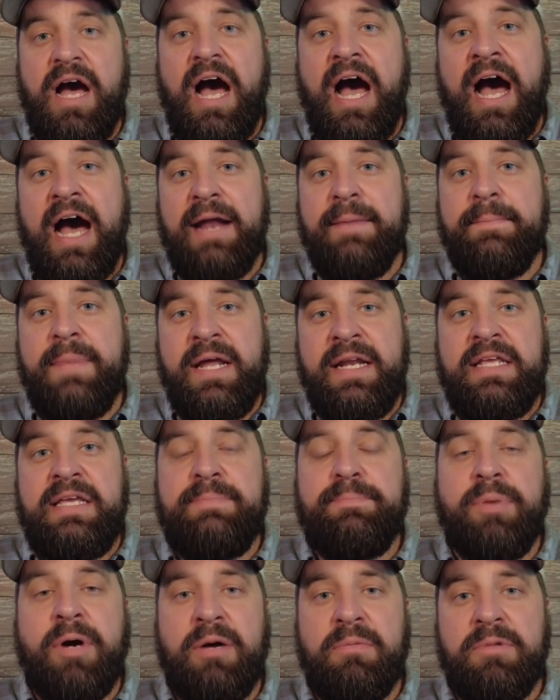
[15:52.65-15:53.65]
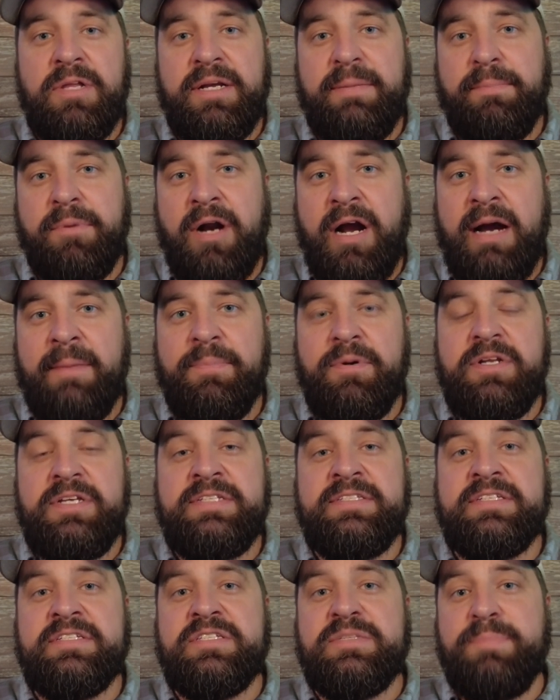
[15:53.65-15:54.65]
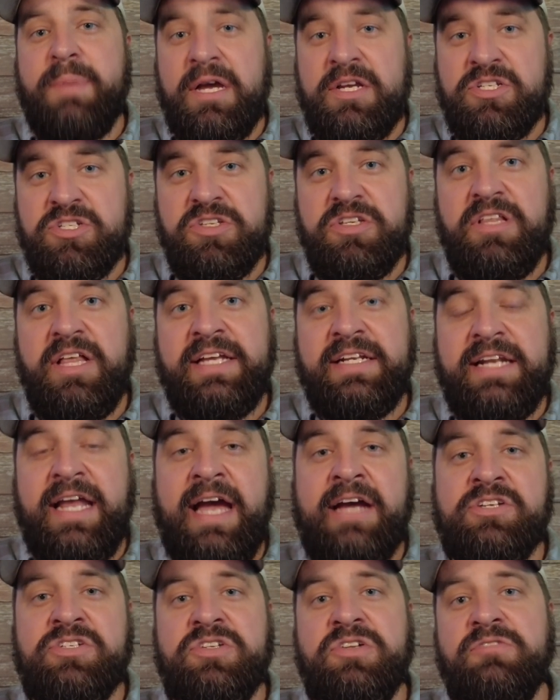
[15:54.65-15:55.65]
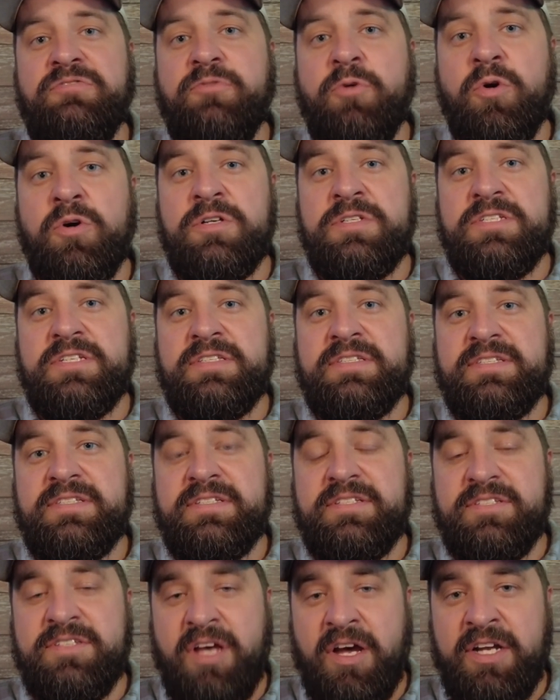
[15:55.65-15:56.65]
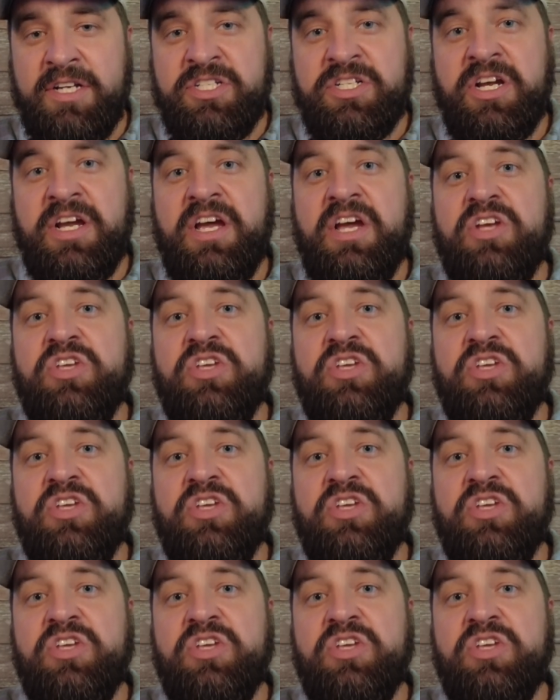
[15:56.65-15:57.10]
On many public properties, especially like national forests and such,